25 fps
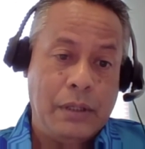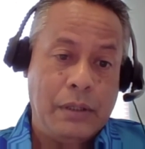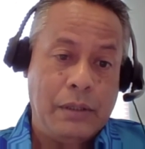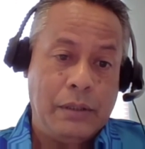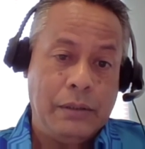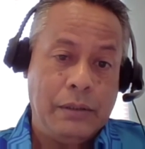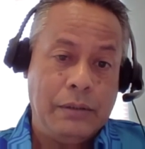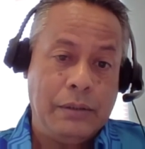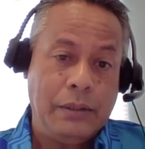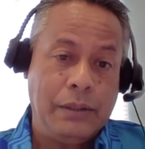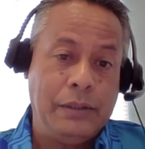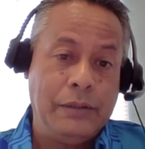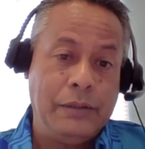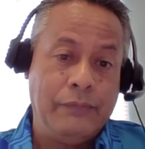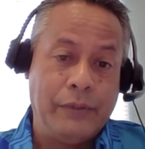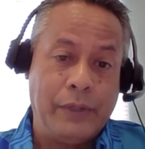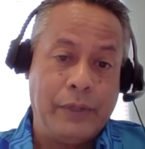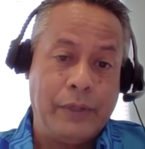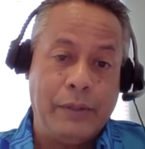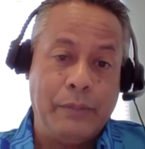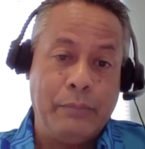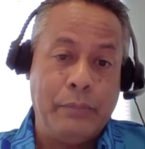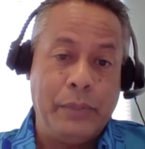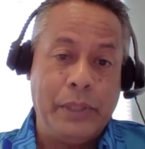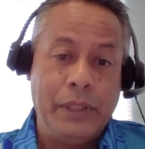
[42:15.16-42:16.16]
the
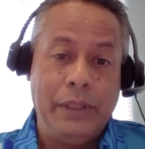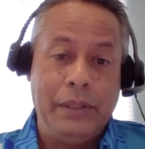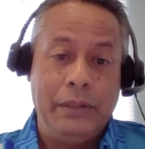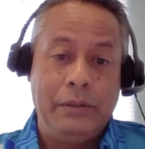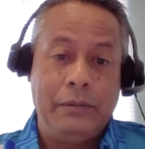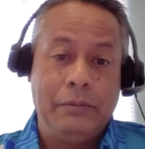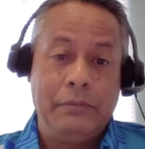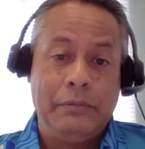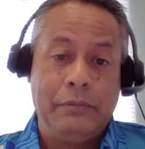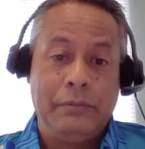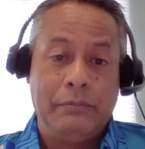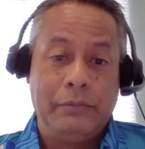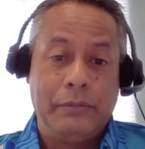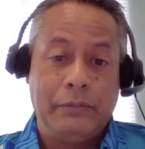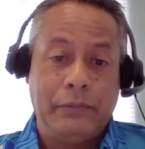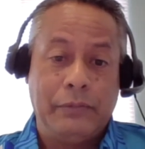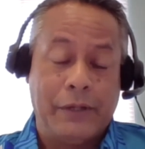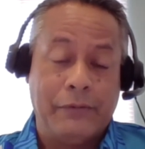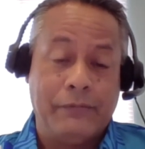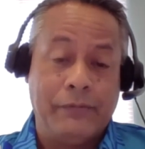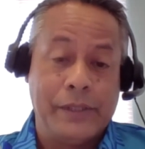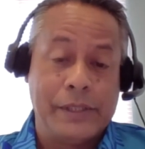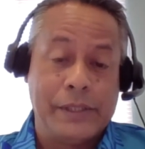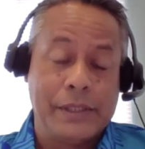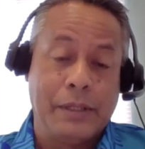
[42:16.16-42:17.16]
development in
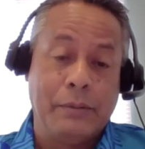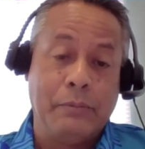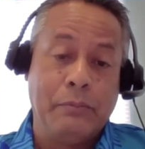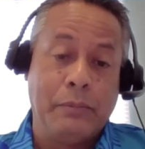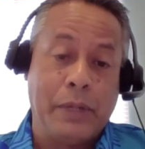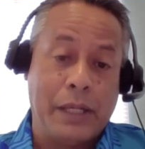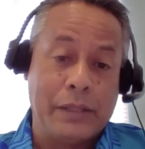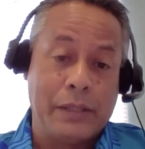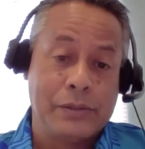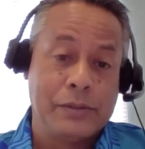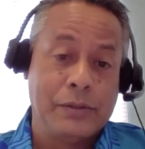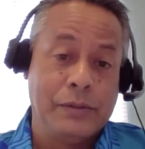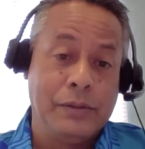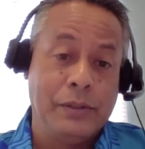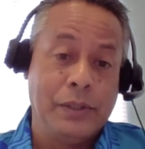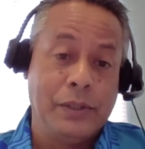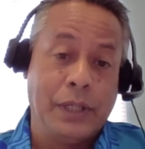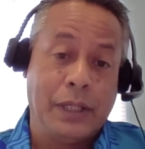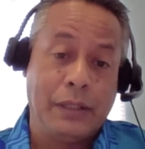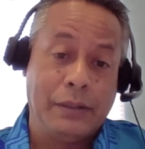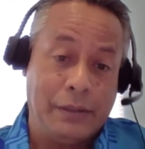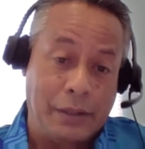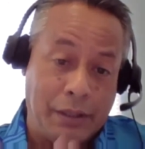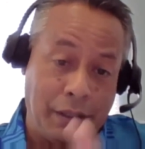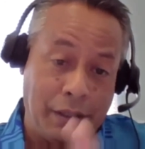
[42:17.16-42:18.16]
FSM has to look
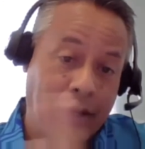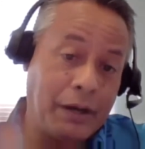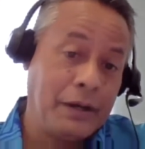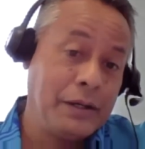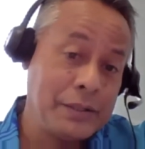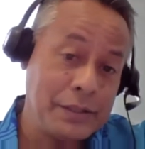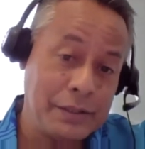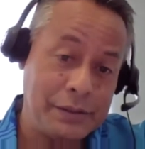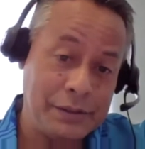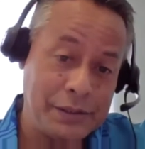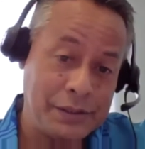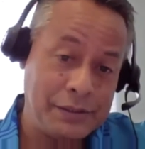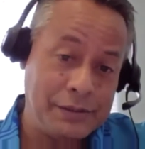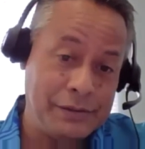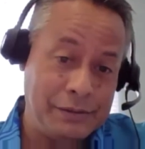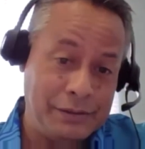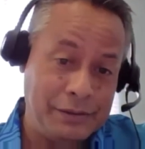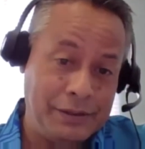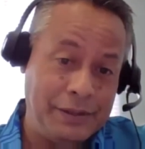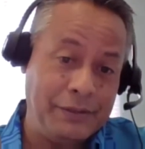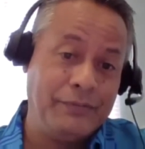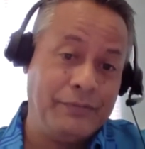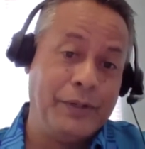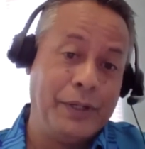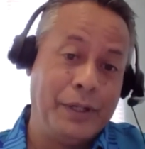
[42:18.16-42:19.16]
at the larger
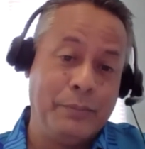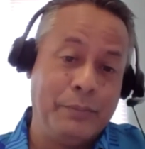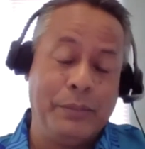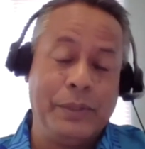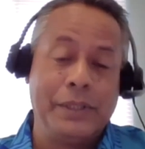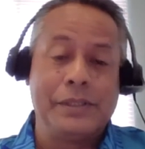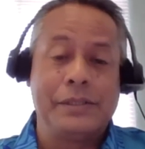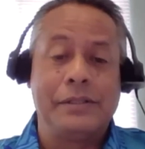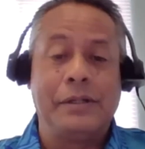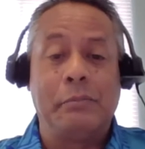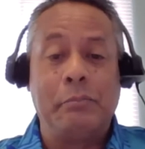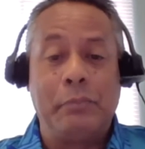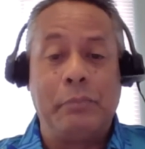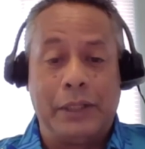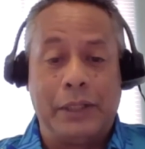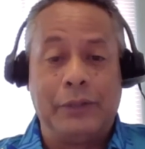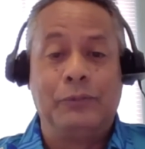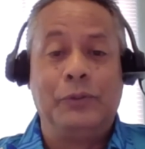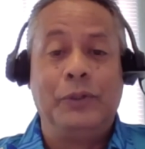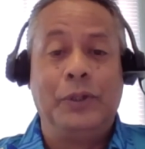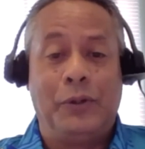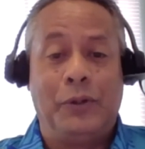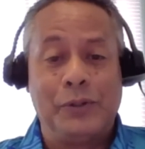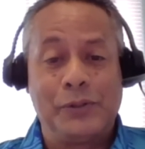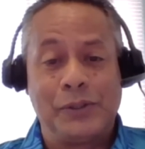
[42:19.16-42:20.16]
development stuff, but
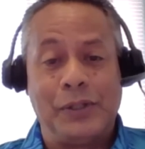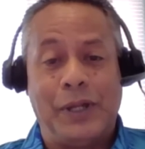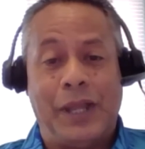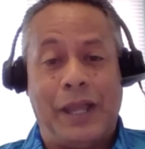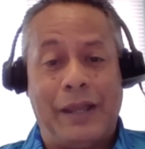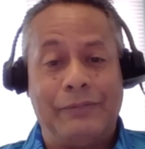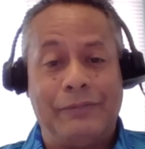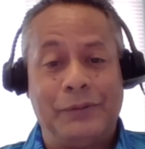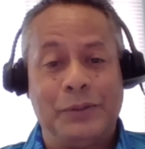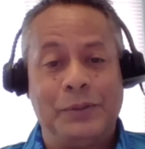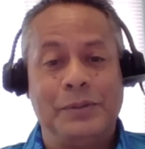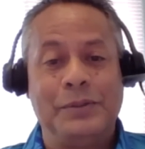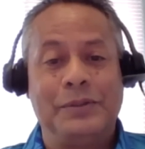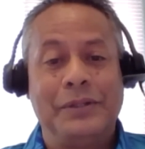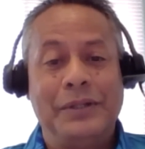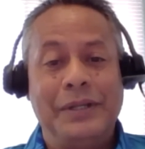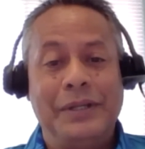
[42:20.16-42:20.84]
we also have to